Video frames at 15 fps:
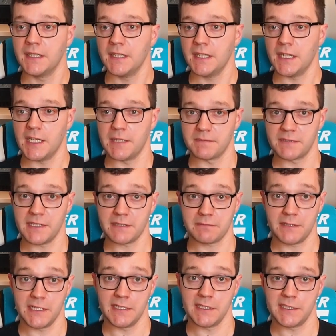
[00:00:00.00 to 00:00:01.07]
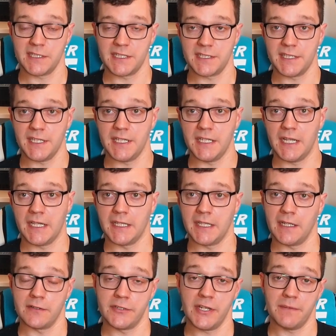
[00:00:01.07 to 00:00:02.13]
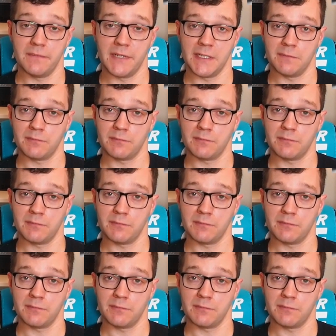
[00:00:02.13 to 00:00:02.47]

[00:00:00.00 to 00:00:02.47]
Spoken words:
So that's really nice to see, and they're generally